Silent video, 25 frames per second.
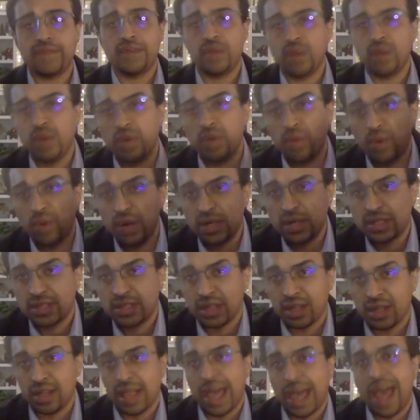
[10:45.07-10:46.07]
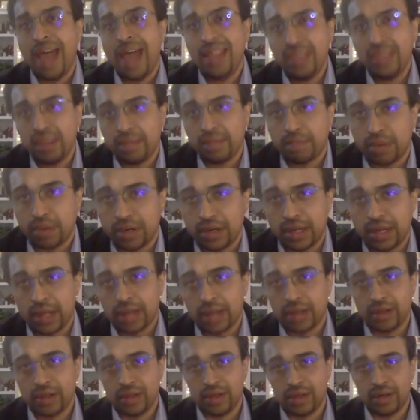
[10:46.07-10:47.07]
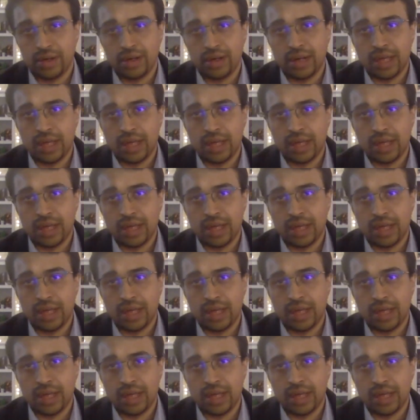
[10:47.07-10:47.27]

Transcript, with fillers: universal and the particular.